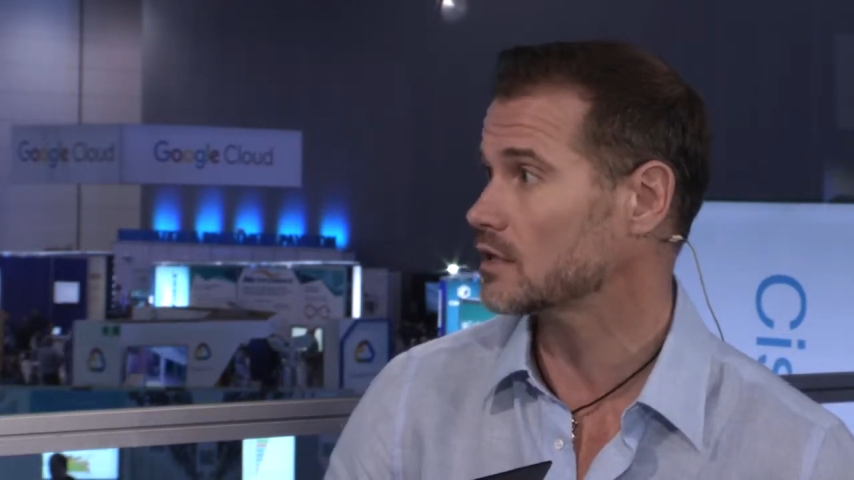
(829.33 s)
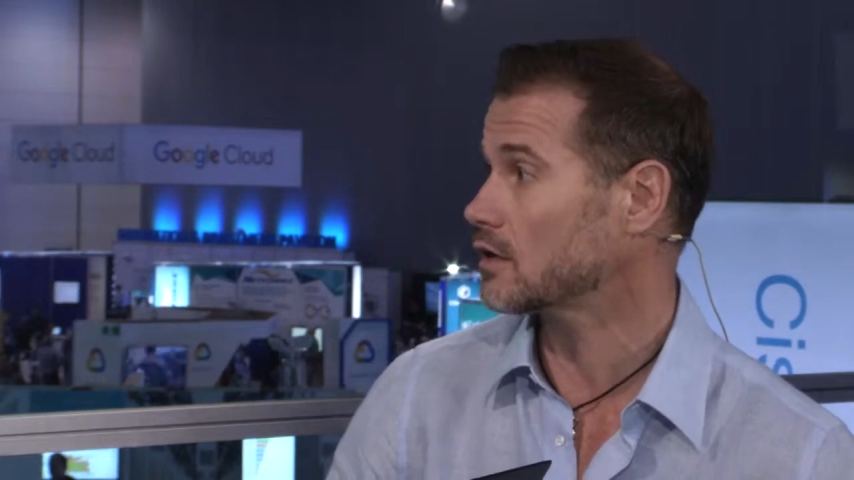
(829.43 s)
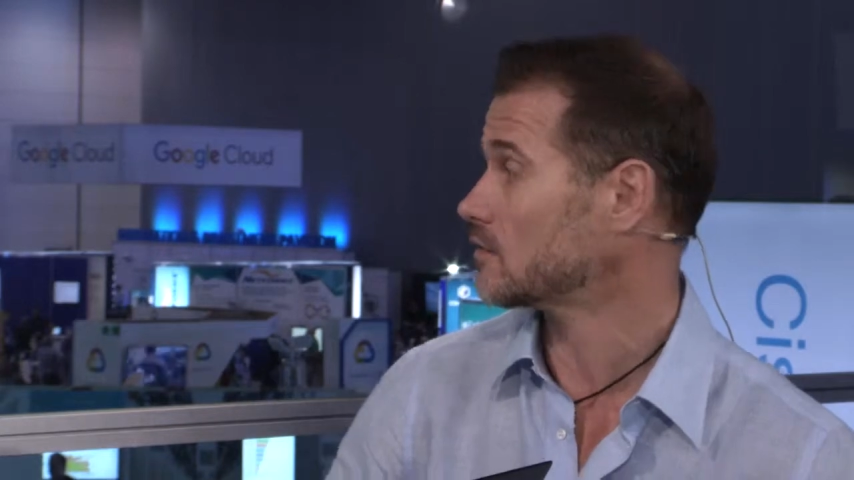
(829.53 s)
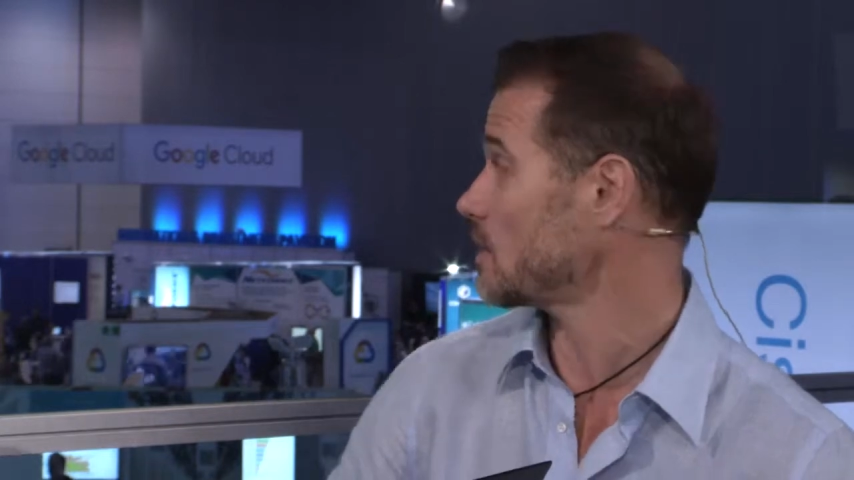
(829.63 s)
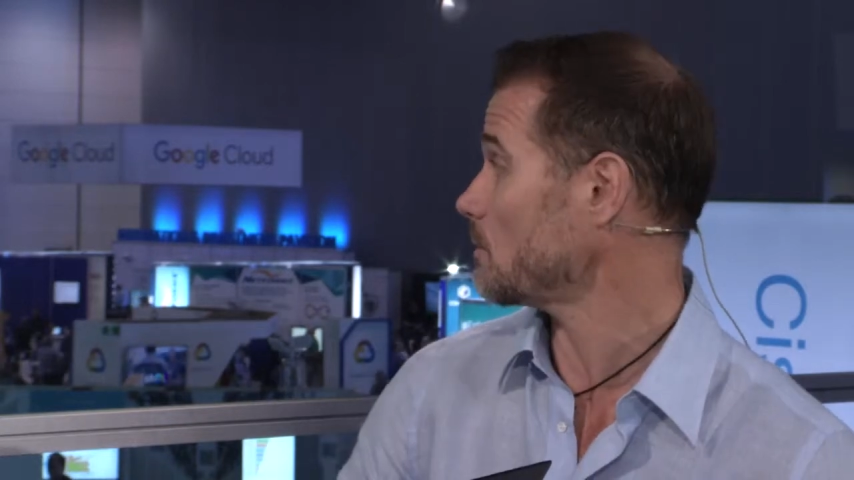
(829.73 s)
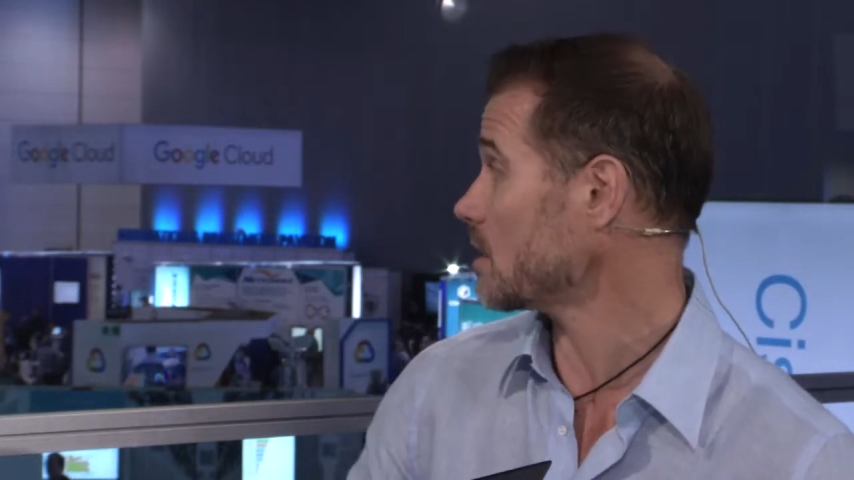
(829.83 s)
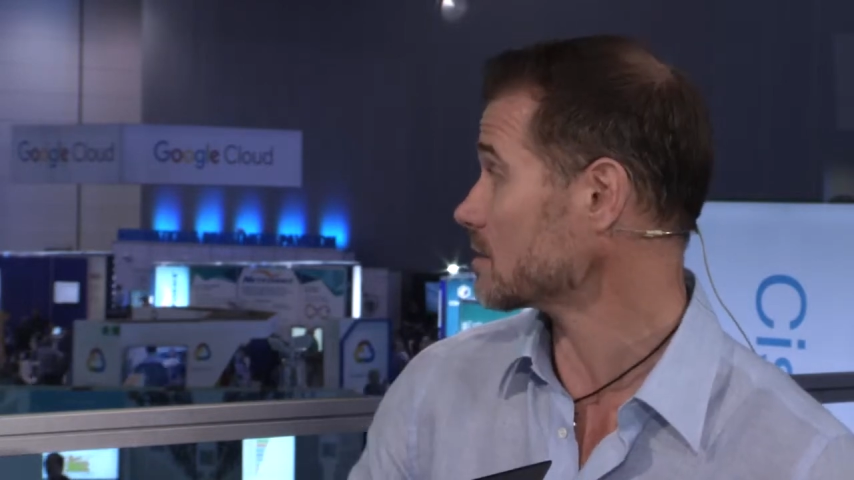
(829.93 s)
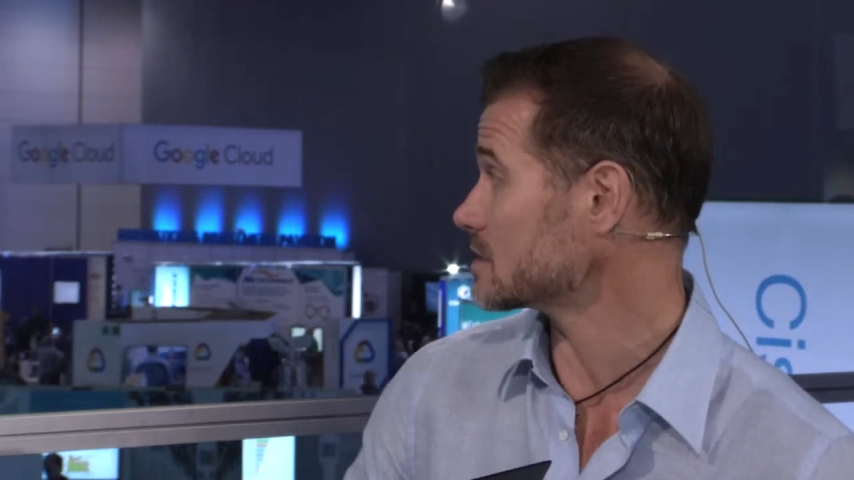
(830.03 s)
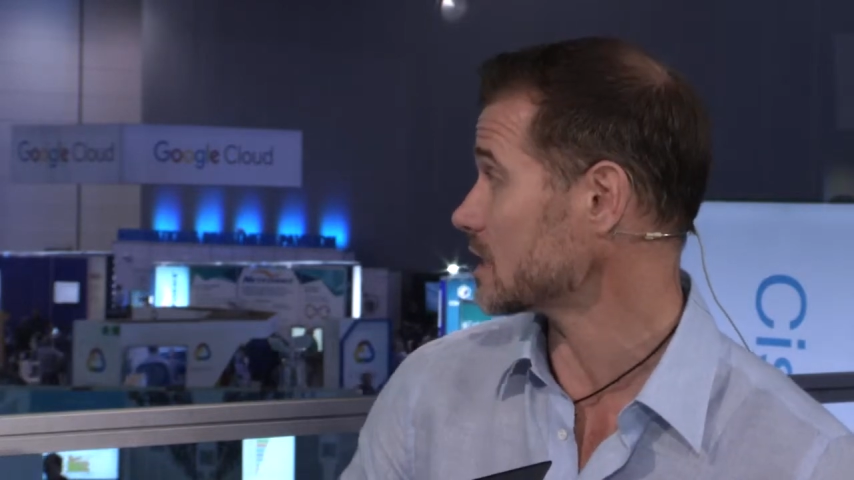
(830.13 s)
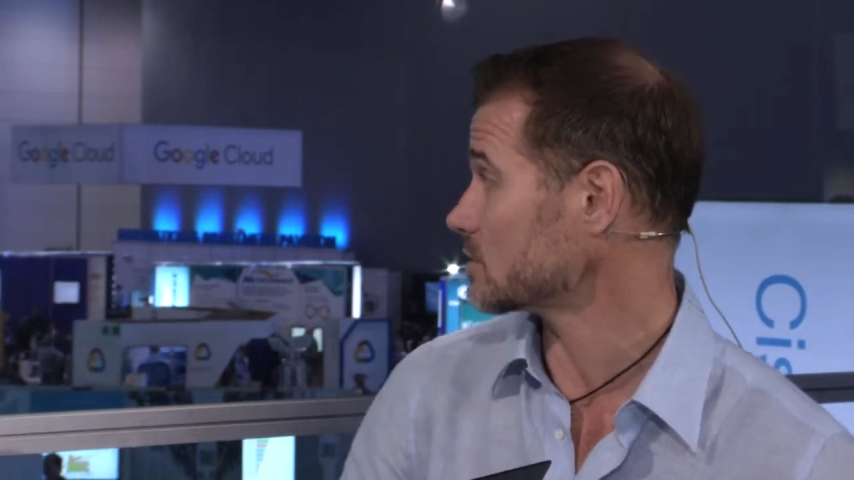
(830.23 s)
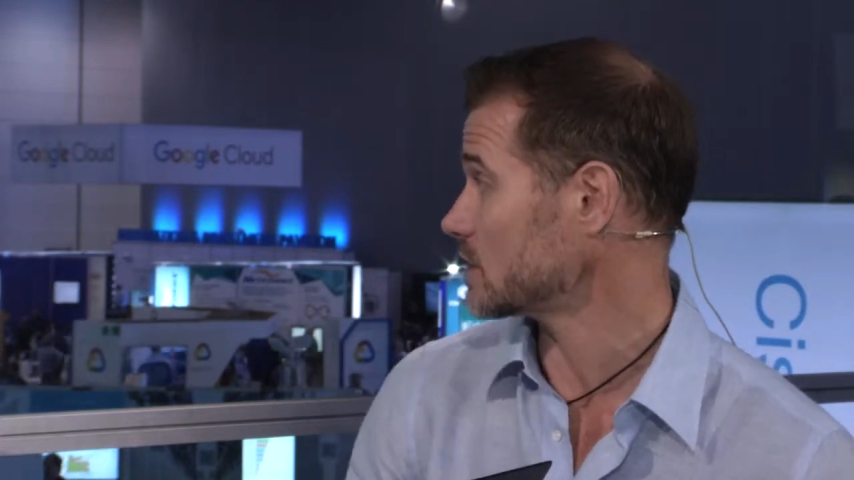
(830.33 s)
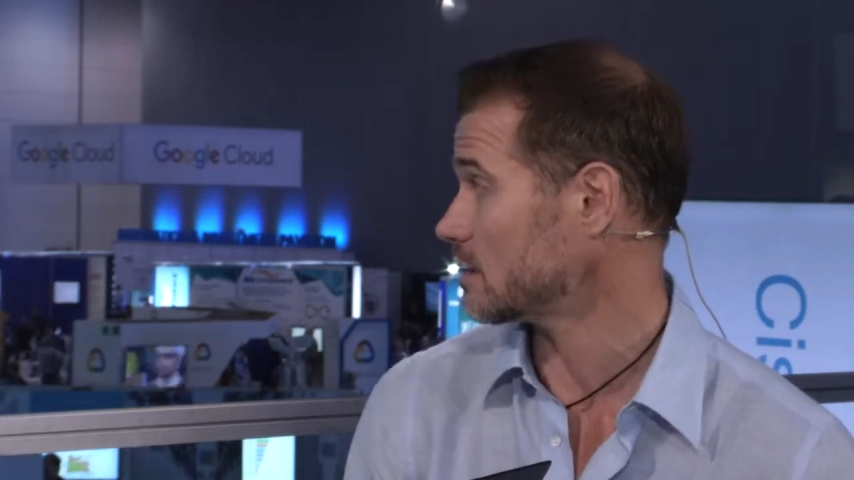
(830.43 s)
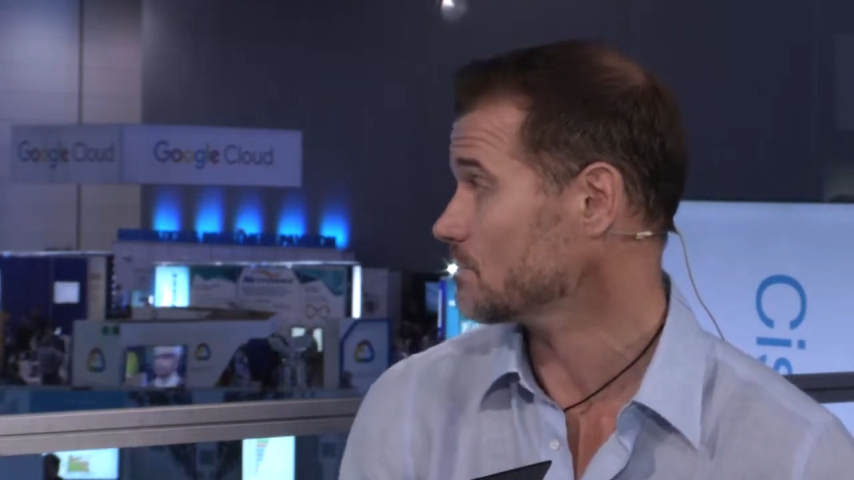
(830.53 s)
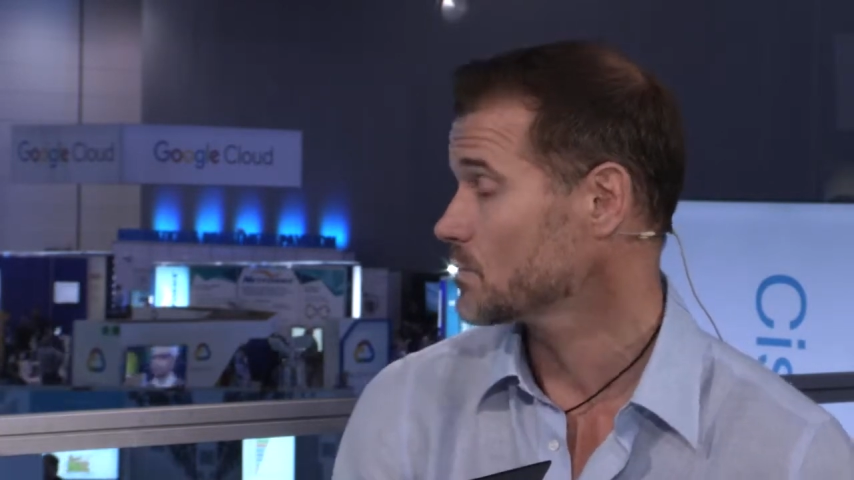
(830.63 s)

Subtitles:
a lot of our partners out here,